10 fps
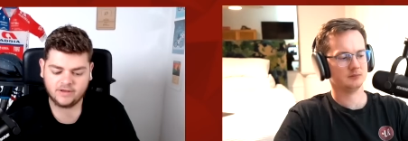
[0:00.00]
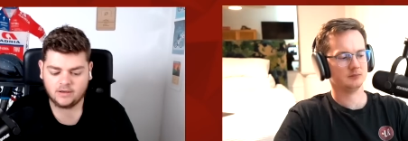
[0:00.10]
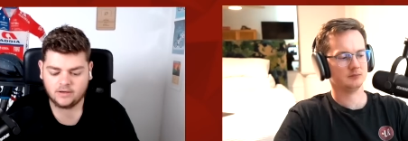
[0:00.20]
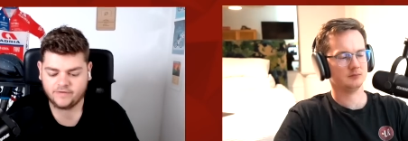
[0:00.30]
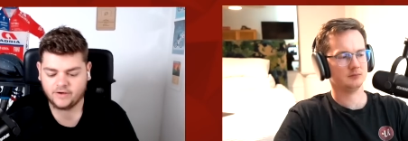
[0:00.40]
Speaker 1: than
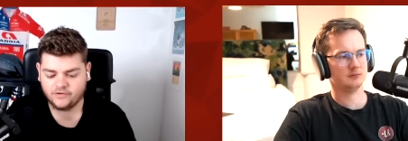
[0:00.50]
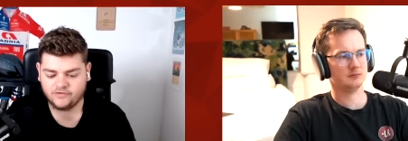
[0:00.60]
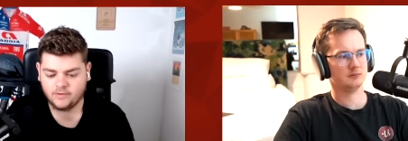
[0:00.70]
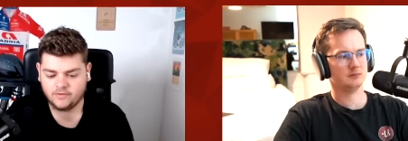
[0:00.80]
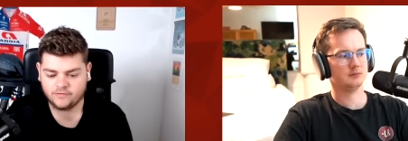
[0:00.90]
a lot of other
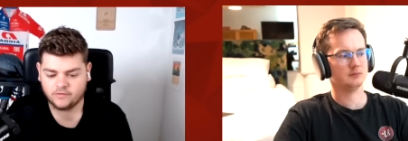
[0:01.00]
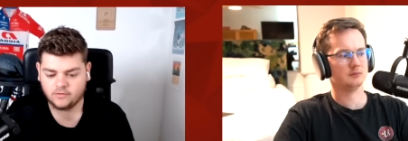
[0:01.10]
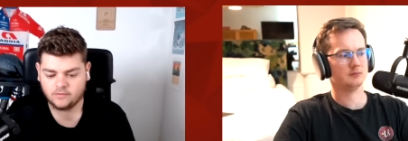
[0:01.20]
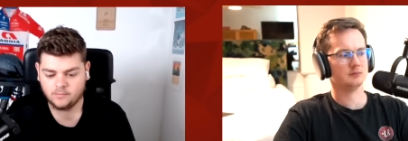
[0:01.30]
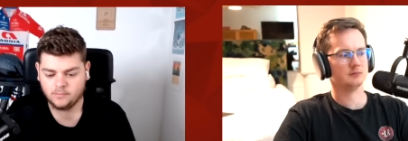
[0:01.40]
teams
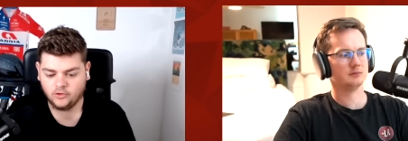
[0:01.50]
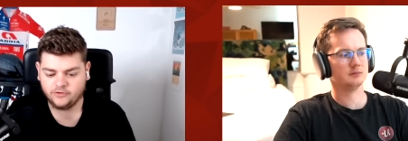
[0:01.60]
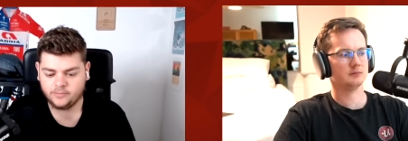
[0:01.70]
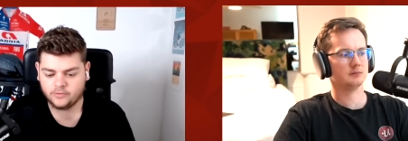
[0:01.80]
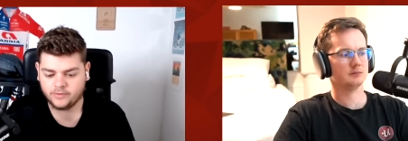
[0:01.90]
for
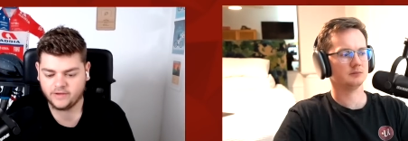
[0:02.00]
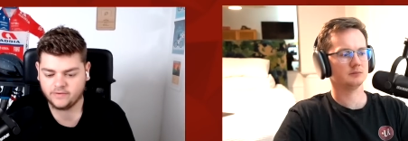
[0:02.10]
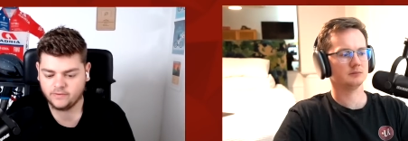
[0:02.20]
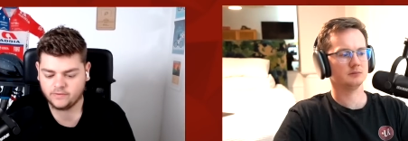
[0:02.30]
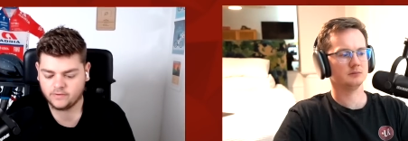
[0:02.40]
multiple
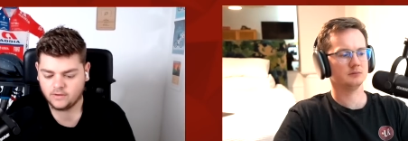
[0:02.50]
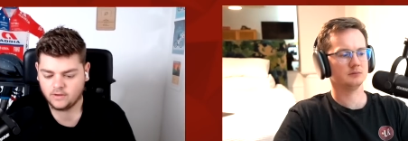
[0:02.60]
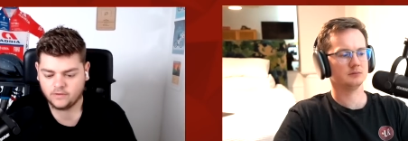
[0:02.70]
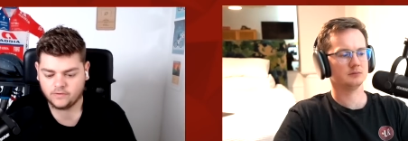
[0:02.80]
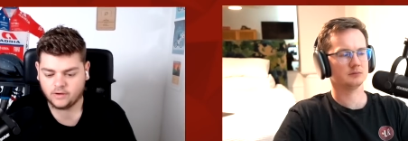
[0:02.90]
reasons,
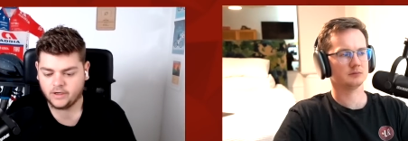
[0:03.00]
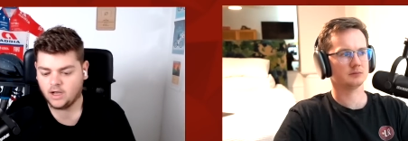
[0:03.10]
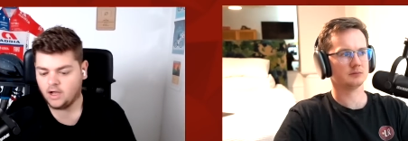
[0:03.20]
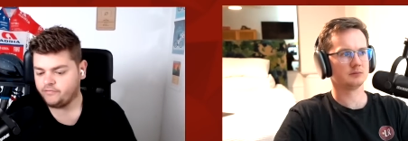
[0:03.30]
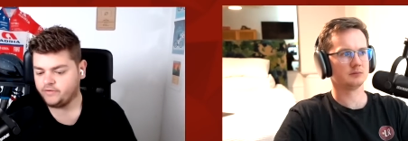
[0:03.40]

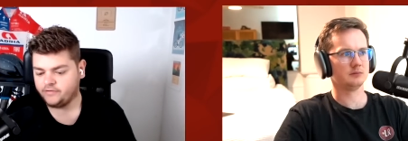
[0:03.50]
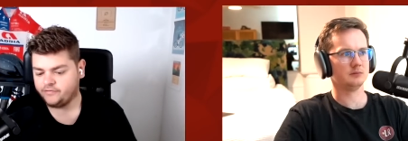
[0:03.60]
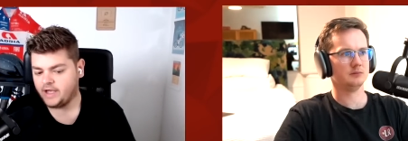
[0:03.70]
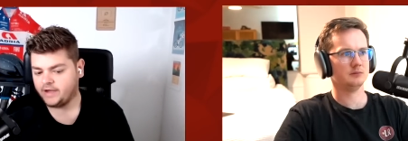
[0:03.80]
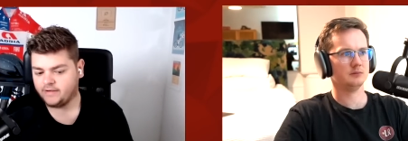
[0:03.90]
starting off with the
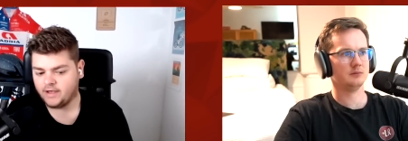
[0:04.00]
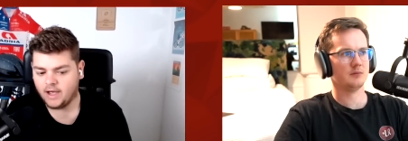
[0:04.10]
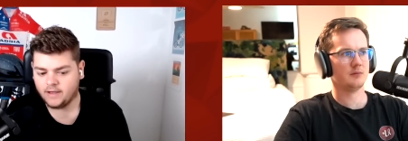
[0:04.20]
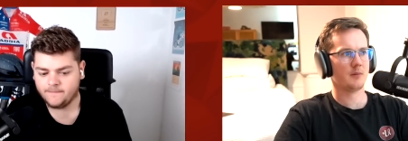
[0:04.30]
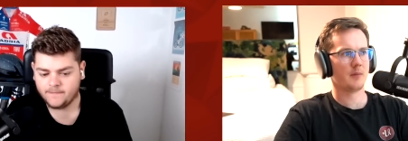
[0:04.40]
fact
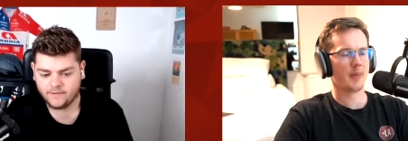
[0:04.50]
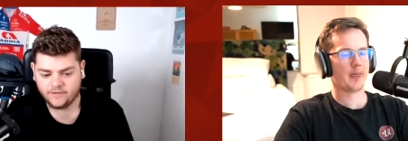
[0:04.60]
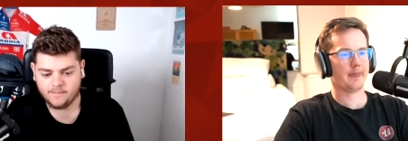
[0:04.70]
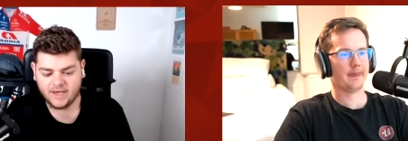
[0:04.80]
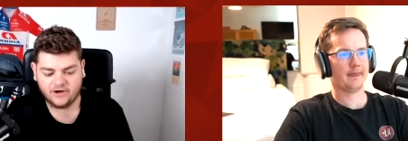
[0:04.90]
that
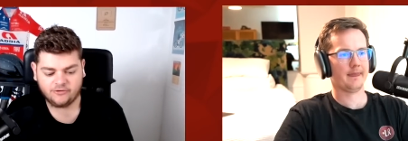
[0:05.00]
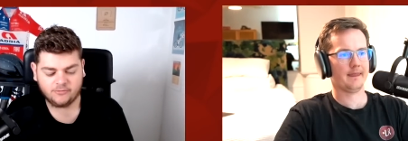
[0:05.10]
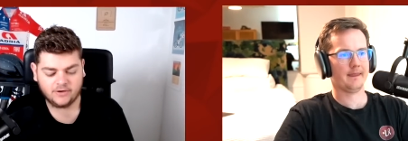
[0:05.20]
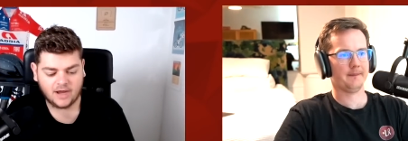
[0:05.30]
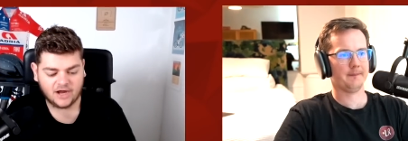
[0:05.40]
the
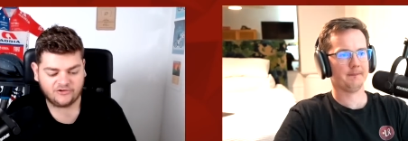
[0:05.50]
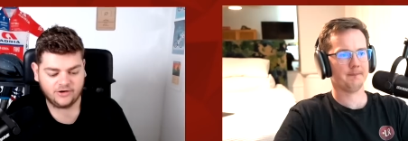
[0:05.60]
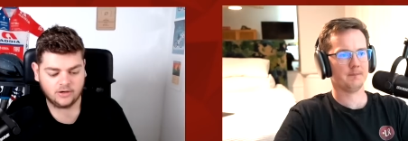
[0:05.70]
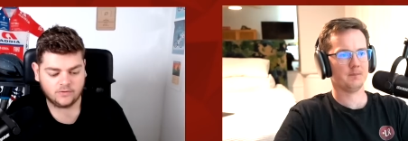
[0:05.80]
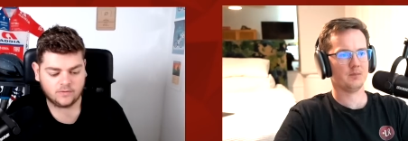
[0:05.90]
management
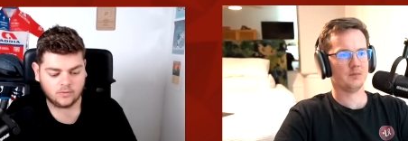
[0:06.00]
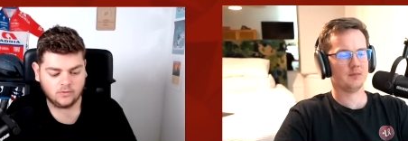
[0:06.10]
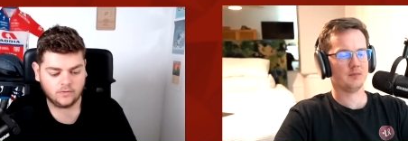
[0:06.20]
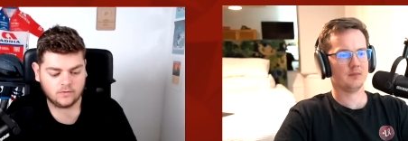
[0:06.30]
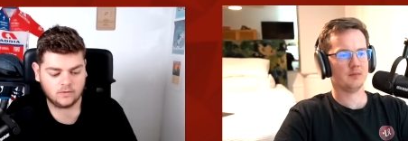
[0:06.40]
actually knows the
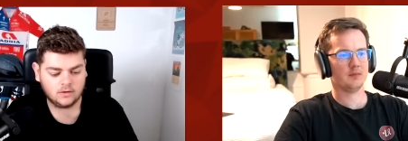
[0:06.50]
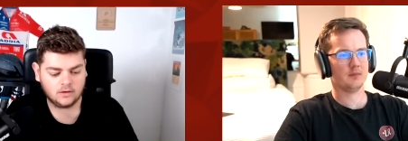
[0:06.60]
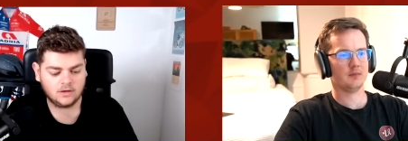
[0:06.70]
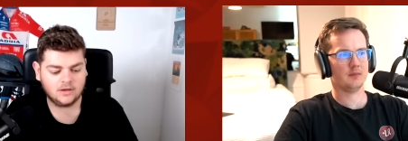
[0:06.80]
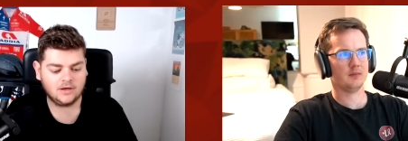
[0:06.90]
rules
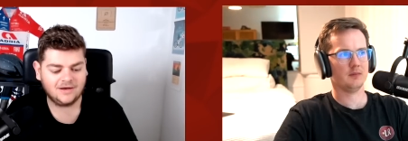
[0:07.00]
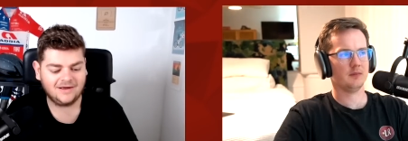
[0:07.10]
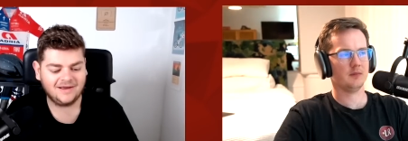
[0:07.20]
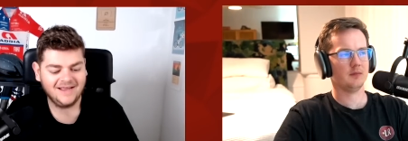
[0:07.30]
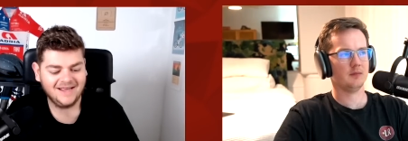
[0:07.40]

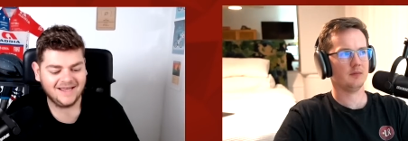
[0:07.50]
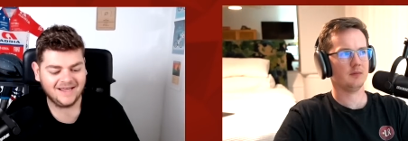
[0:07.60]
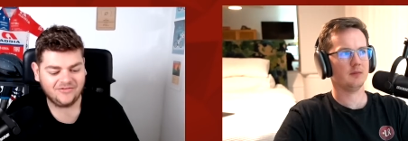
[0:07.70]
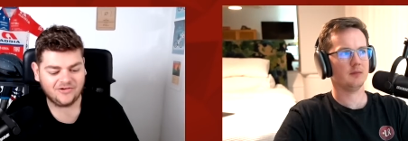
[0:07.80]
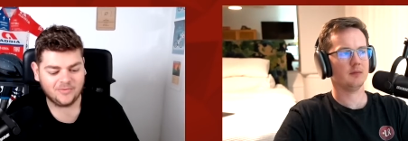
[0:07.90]

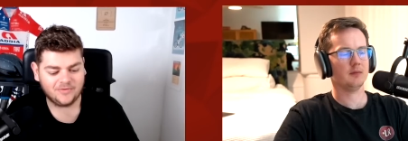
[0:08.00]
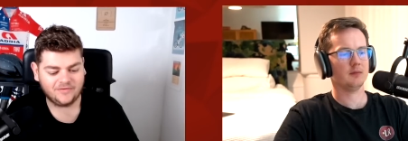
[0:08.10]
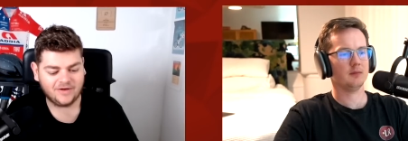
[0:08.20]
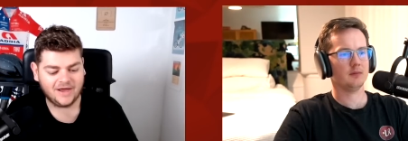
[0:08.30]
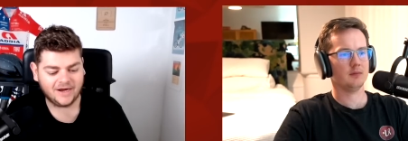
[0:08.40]
in terms
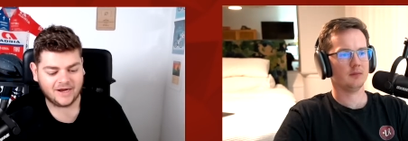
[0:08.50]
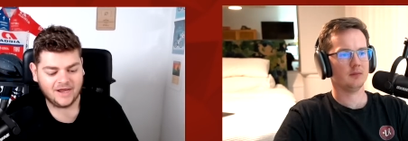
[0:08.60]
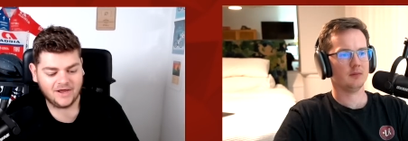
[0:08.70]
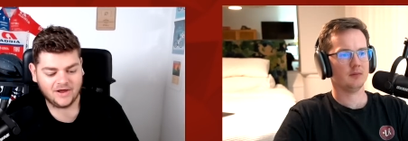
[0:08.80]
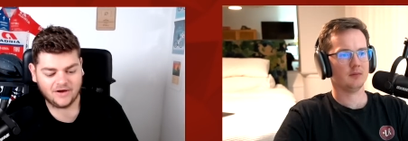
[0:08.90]
of like
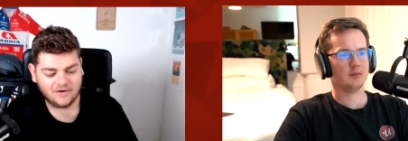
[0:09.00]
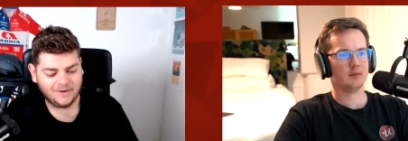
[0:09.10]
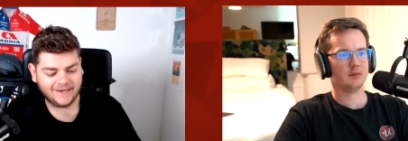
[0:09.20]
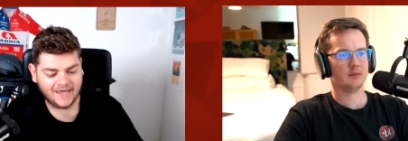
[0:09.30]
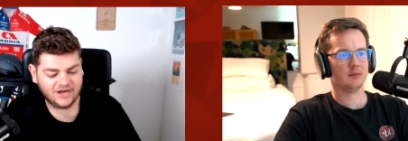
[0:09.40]

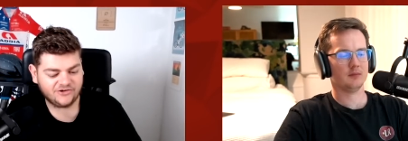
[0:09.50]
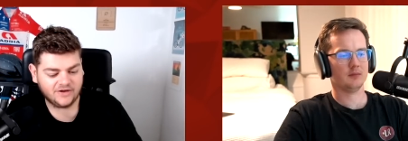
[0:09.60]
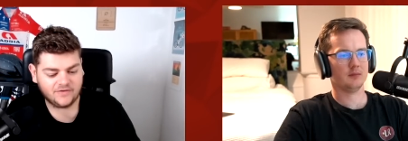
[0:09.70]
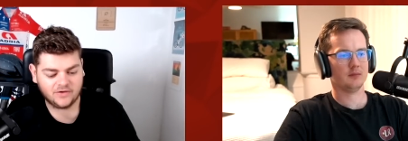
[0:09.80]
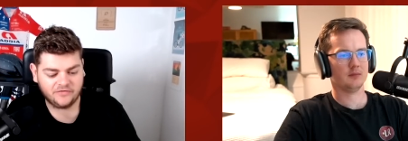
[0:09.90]

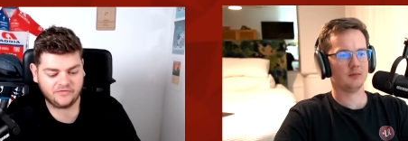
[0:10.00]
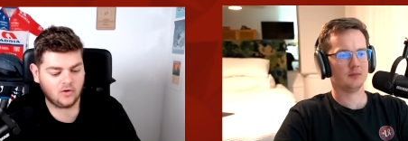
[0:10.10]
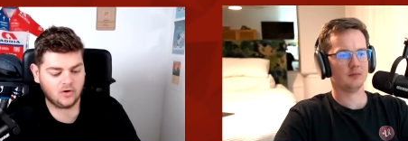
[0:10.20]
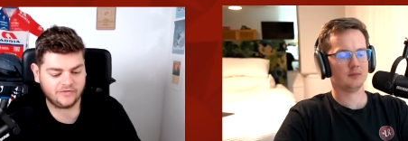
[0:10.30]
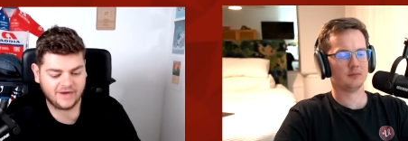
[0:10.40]
relegation and so
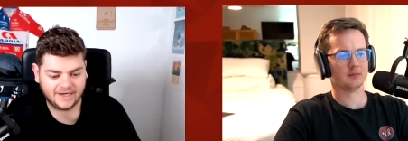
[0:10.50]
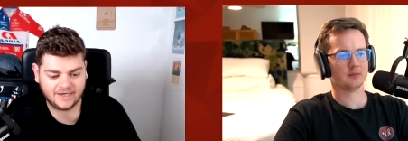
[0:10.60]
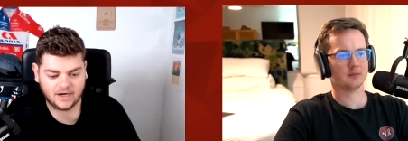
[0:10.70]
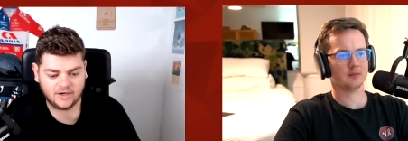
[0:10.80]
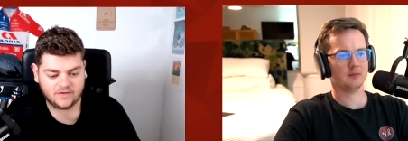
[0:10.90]
forth,
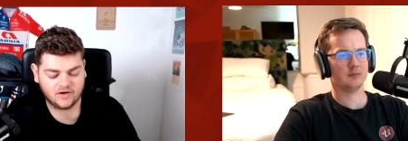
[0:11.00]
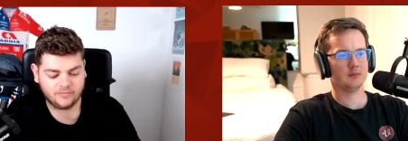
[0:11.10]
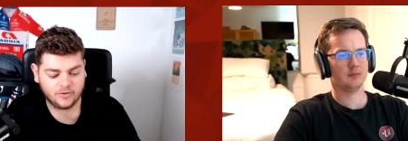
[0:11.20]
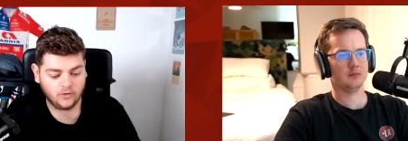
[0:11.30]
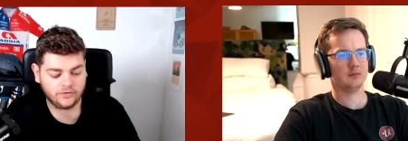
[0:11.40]
that kind of
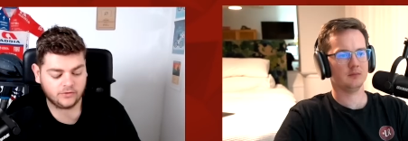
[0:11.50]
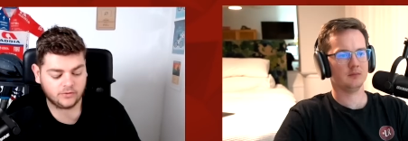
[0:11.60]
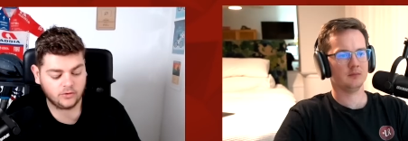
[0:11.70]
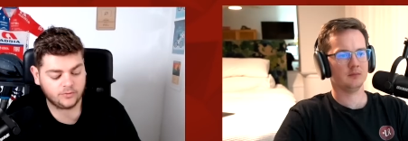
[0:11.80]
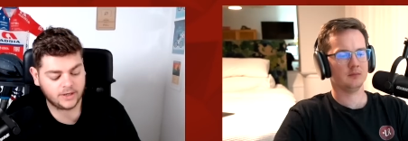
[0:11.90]
stuff, but also
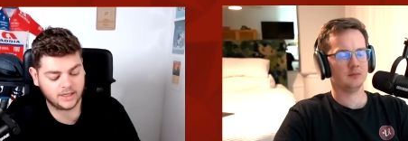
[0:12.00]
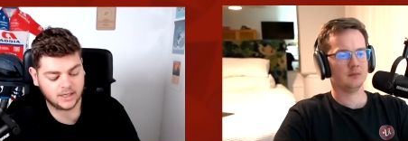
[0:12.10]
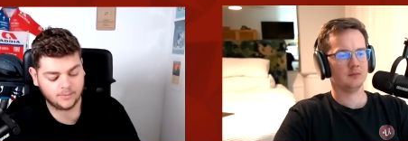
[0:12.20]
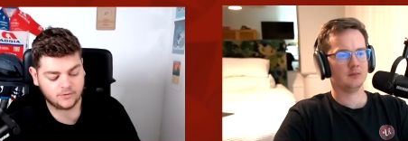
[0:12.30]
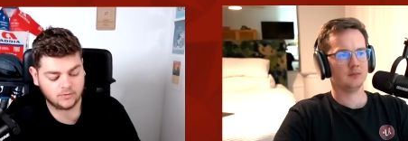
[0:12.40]
the rules when it
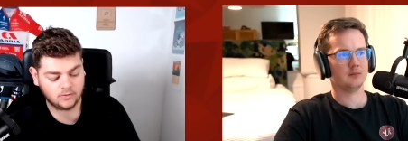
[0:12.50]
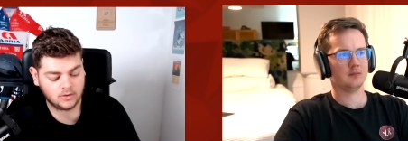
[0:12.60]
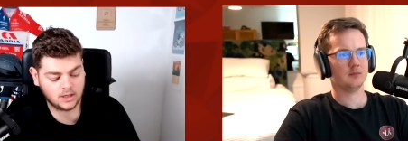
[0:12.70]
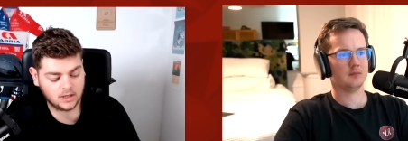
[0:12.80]
comes to